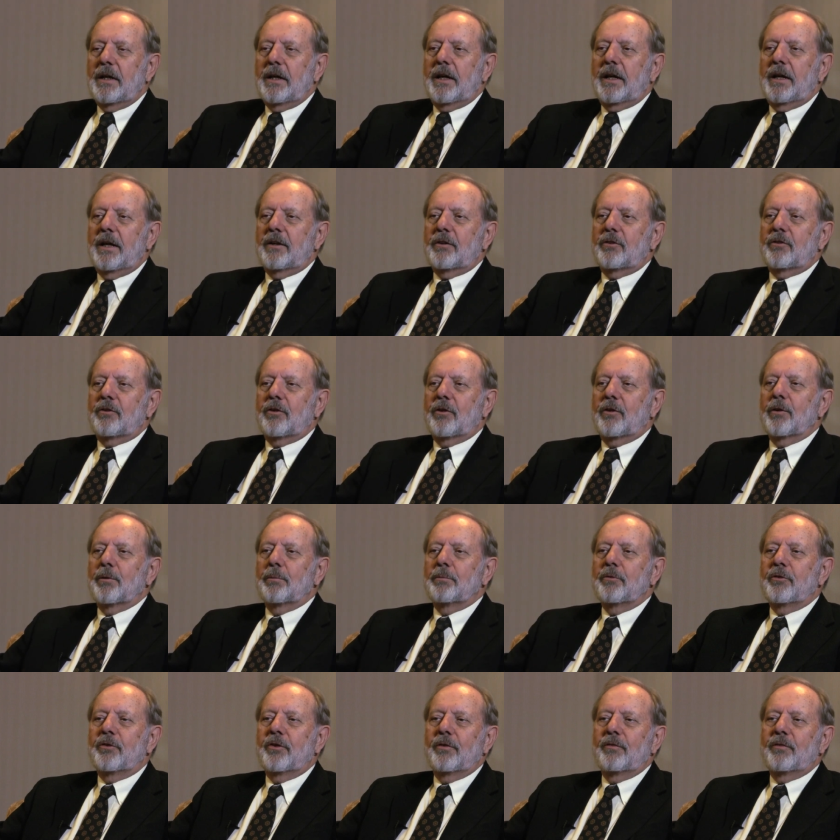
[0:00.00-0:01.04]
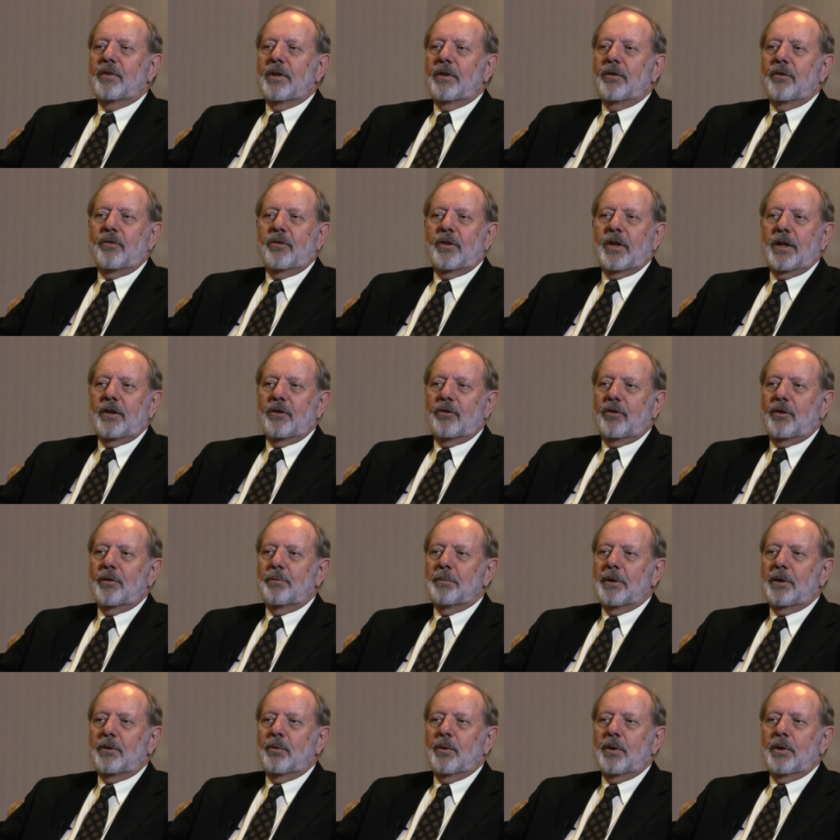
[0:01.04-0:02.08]
in terms of the distinction
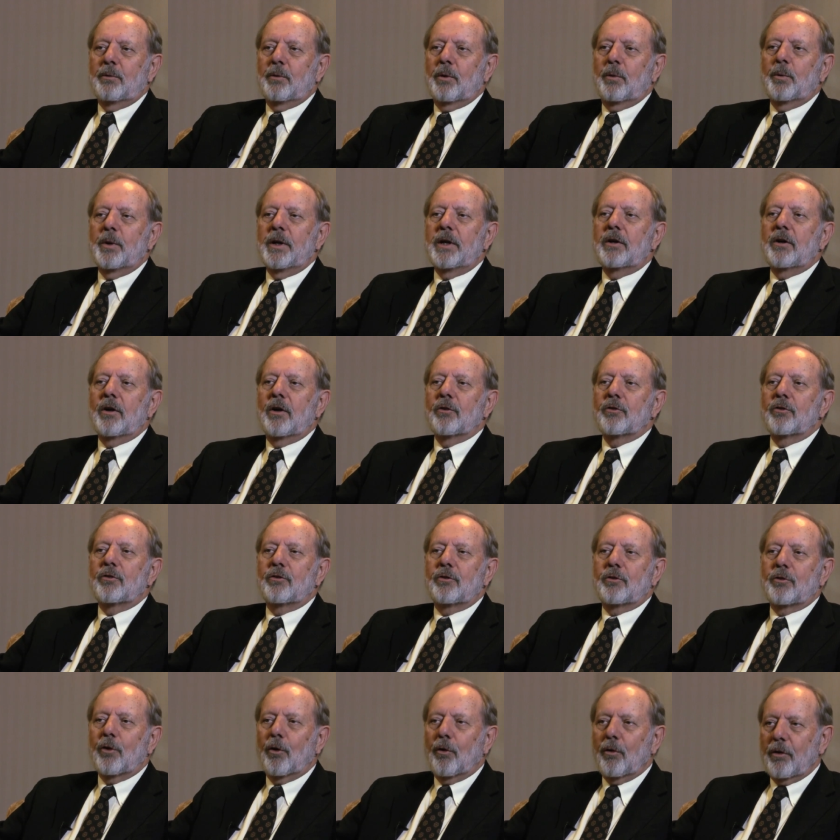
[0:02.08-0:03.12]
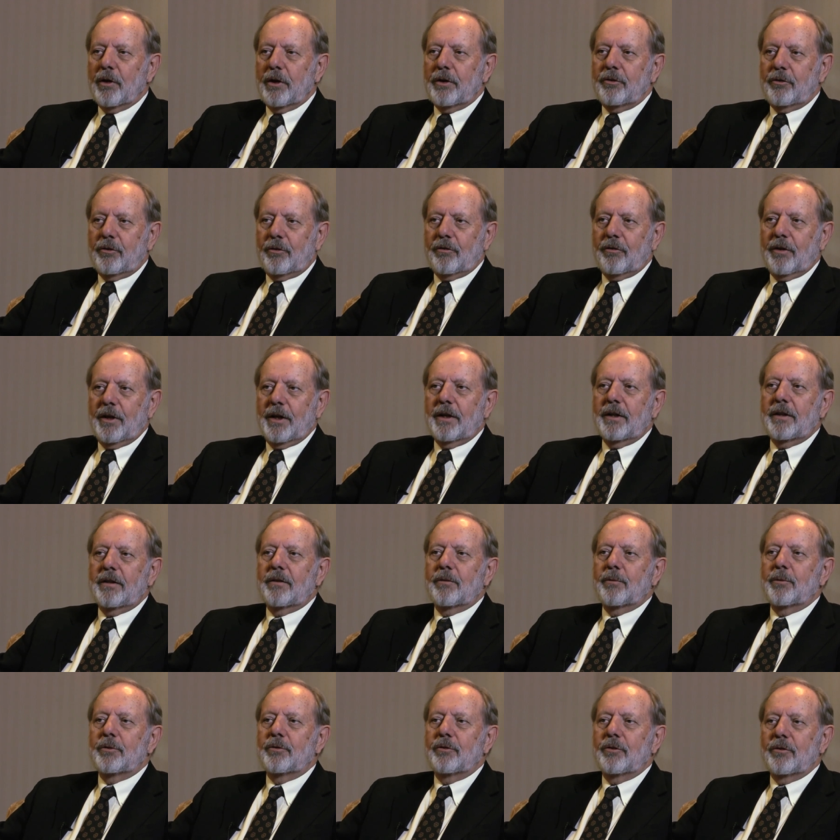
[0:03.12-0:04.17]
between what we call storage strength,
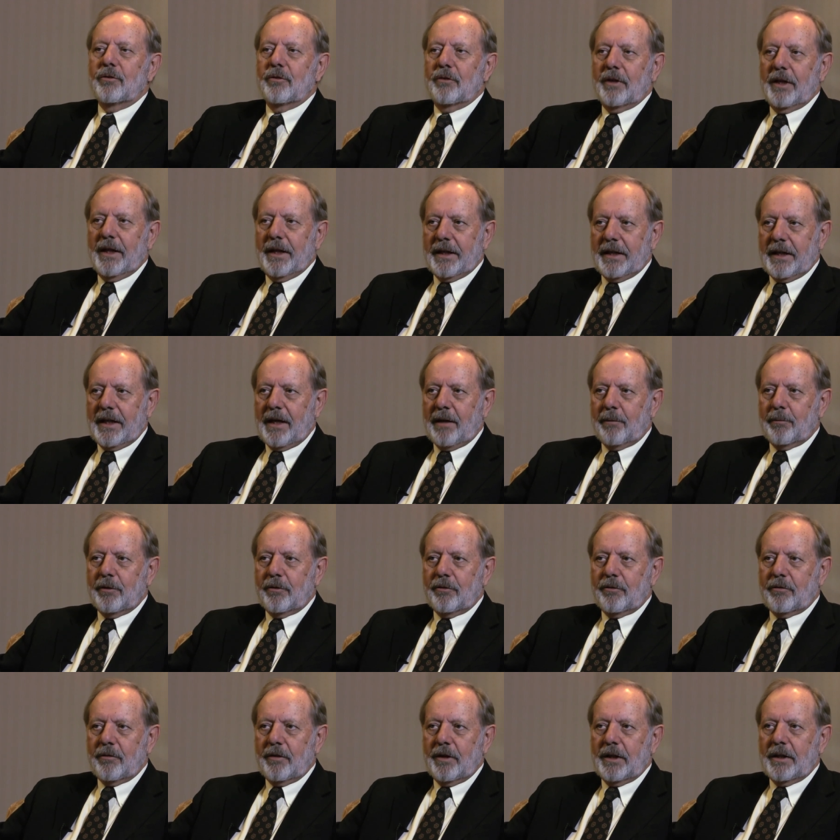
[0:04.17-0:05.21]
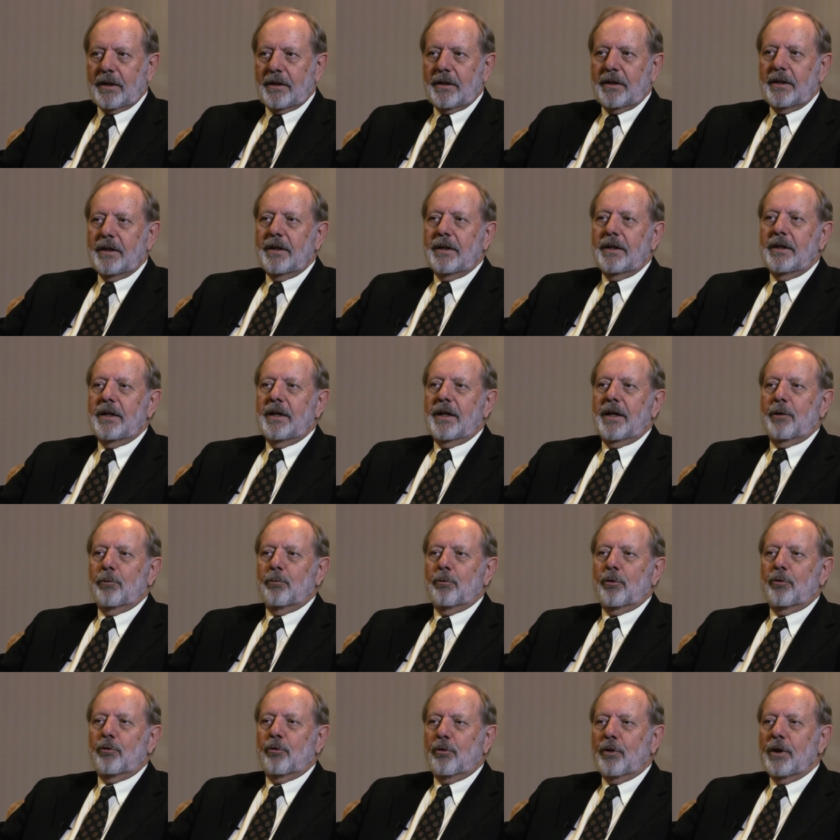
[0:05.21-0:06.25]
which is like habit strength, and
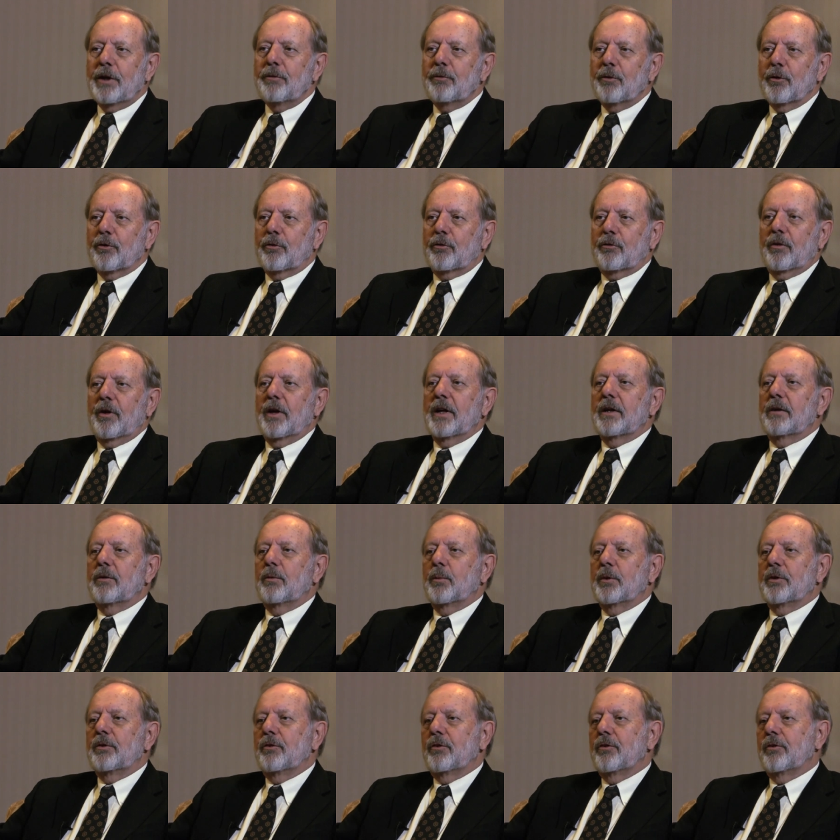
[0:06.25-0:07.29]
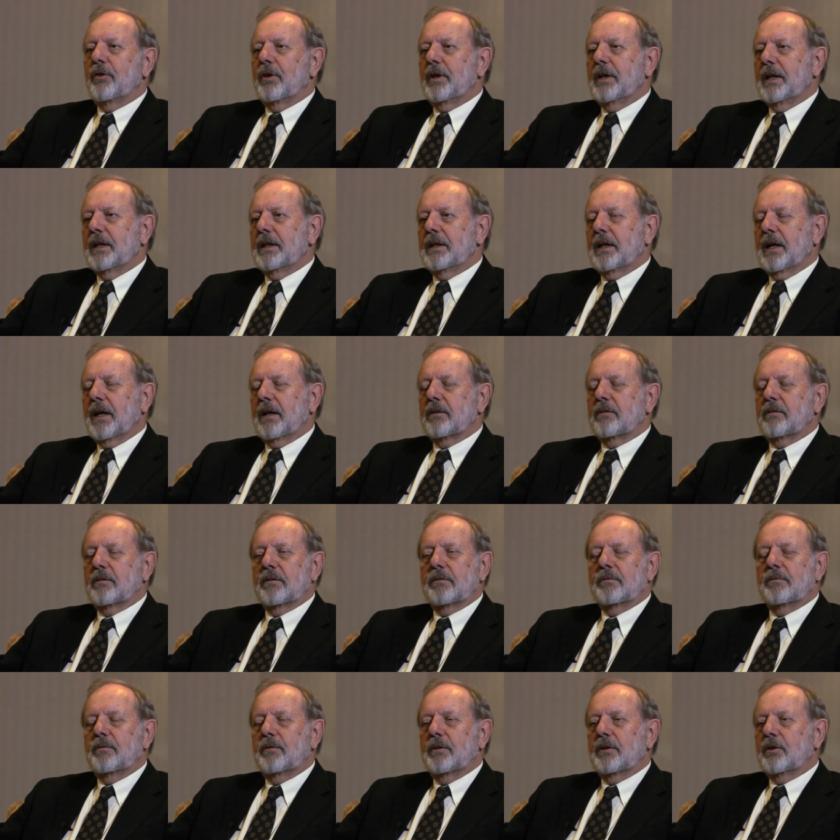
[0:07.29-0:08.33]
retrieval strength, which is an index
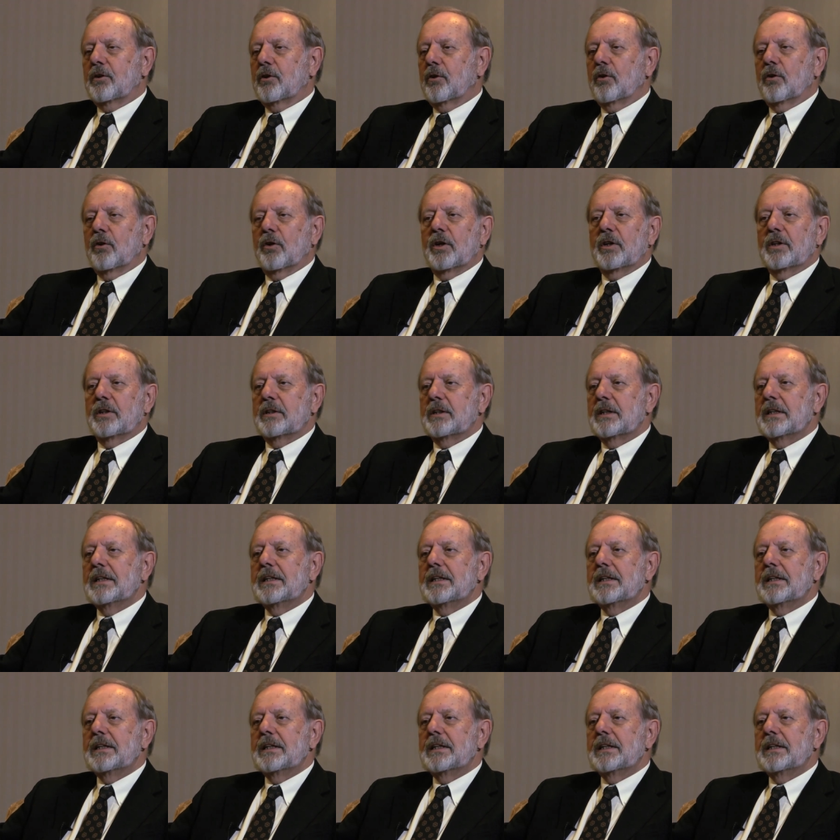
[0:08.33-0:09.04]
of the current